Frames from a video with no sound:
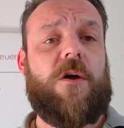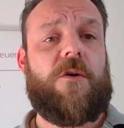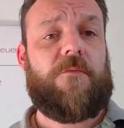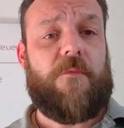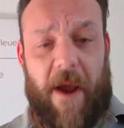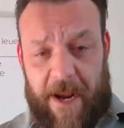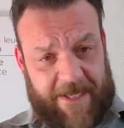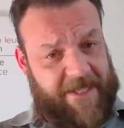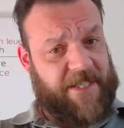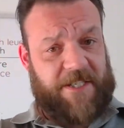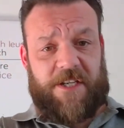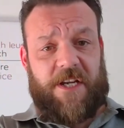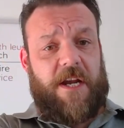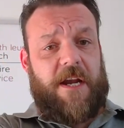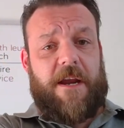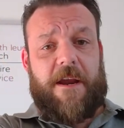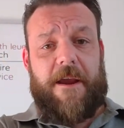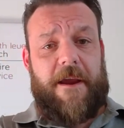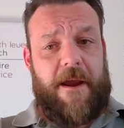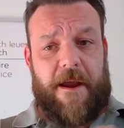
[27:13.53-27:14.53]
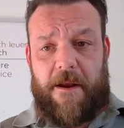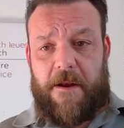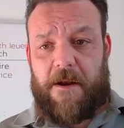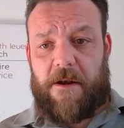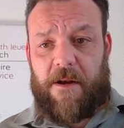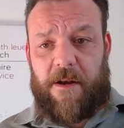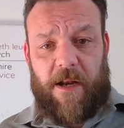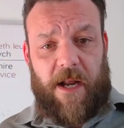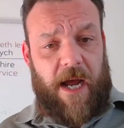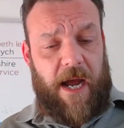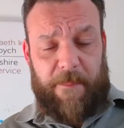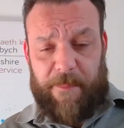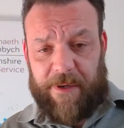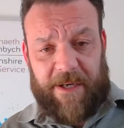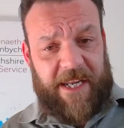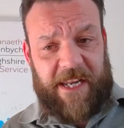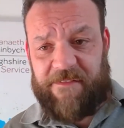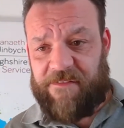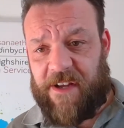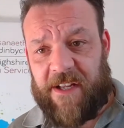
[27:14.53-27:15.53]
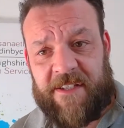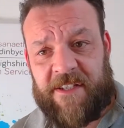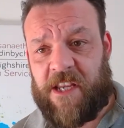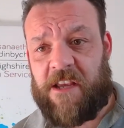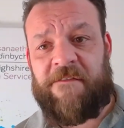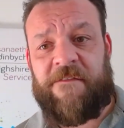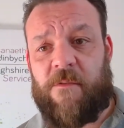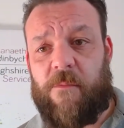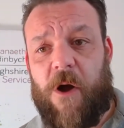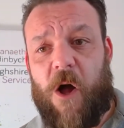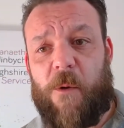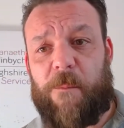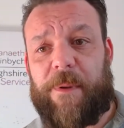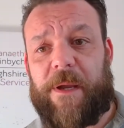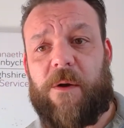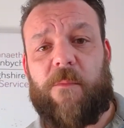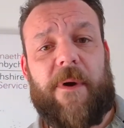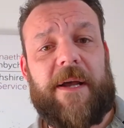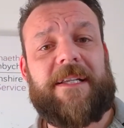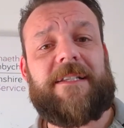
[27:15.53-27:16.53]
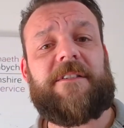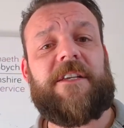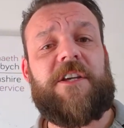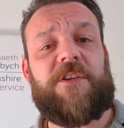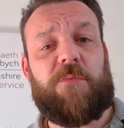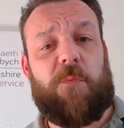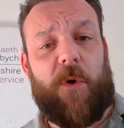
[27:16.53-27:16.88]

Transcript: Right, I believe that's it for Wellbeing Wednesdays.